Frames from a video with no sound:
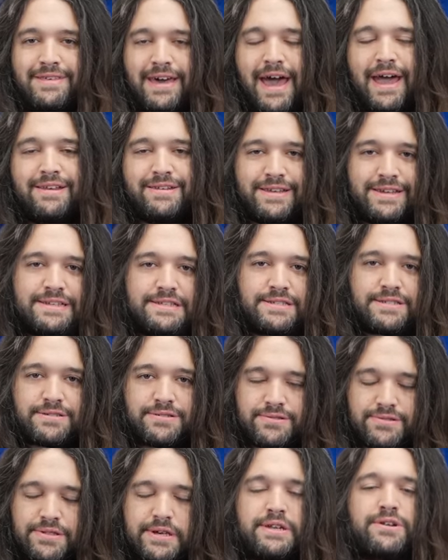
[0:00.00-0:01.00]
That is
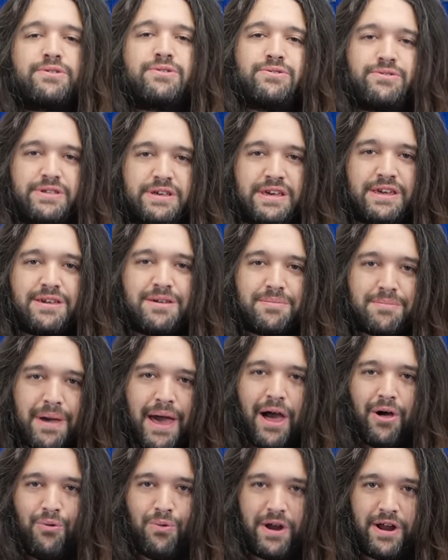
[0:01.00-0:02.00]
literally
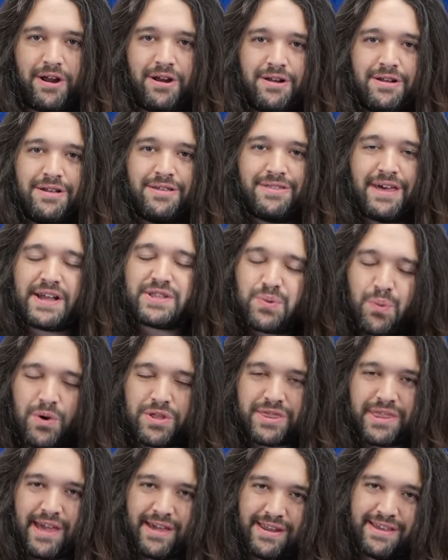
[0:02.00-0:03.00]
malware. That's
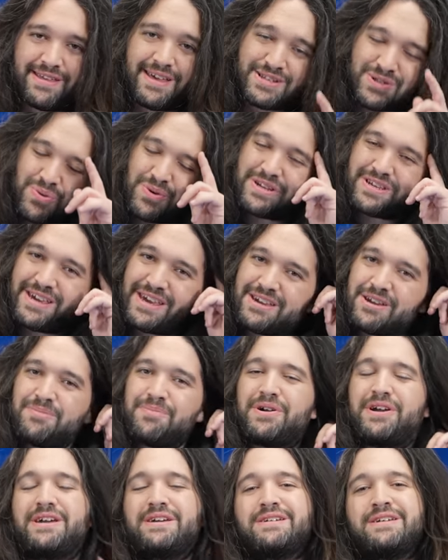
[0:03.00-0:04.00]
what that is. That's what
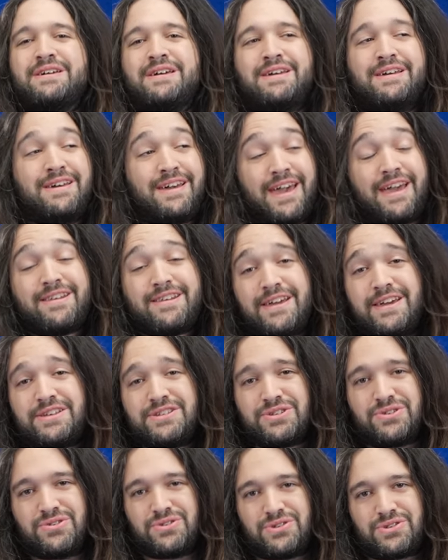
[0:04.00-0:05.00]
Gigabyte and
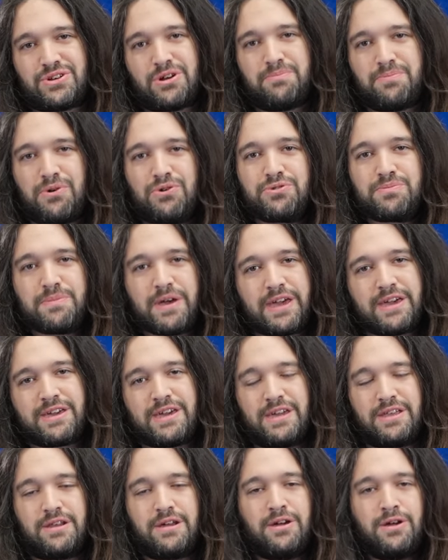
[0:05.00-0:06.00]
Asus are both
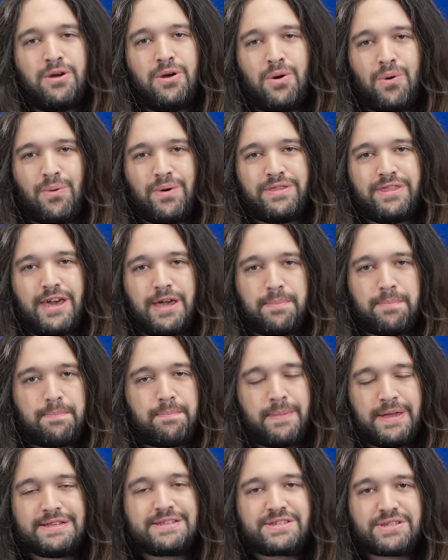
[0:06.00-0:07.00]
making when they
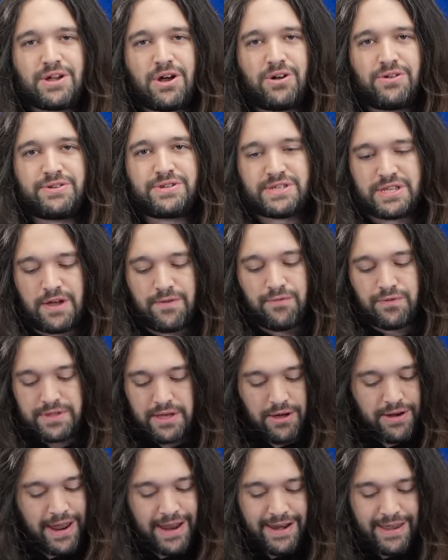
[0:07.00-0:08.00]
install this stuff
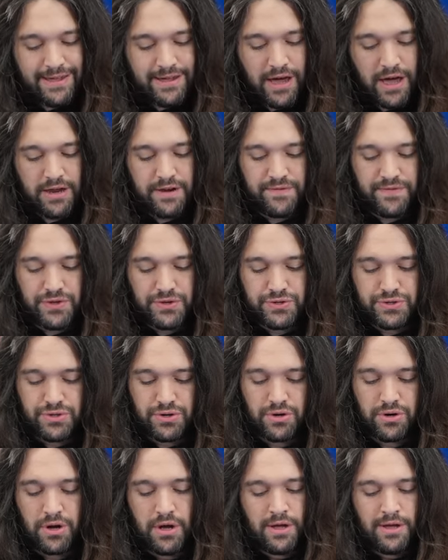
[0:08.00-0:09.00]
without any kind of
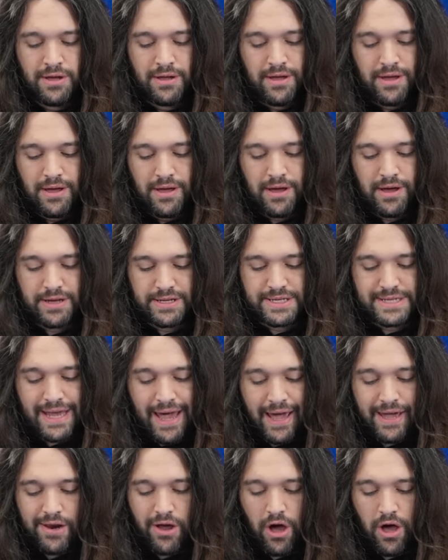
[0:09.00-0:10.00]
user uh,
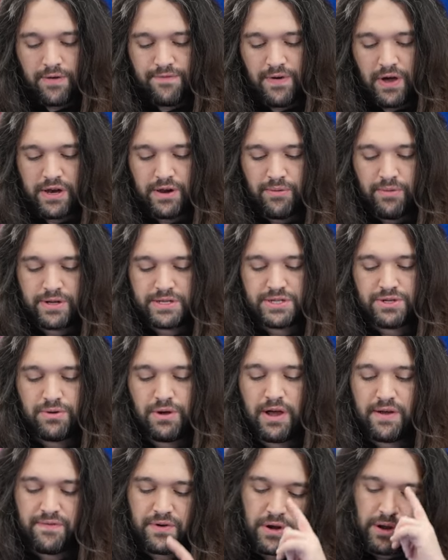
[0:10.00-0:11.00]
sign-off on it
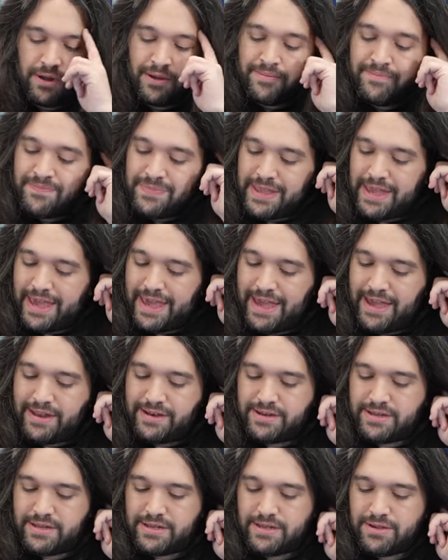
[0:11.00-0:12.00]
whatsoever.
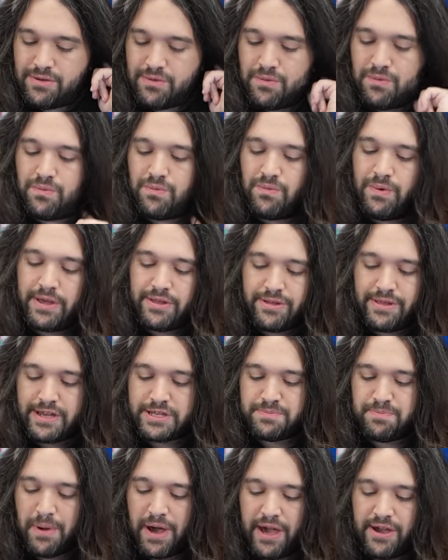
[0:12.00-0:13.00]
And whether
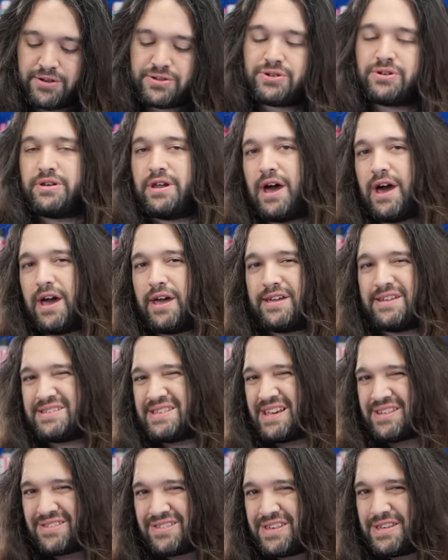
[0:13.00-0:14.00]
that's BIOS or not,
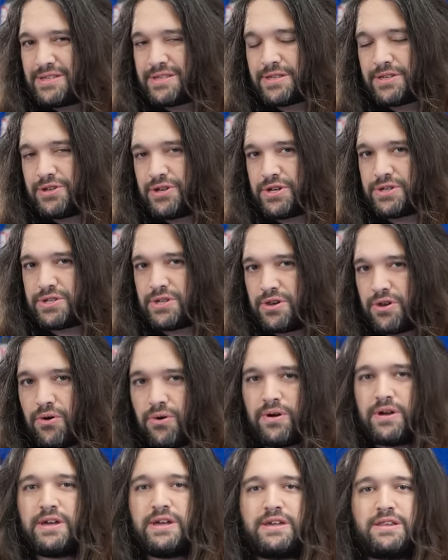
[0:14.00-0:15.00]
it's at least just
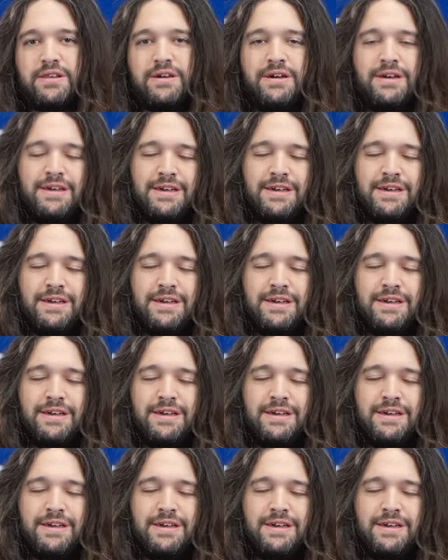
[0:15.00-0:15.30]
annoying,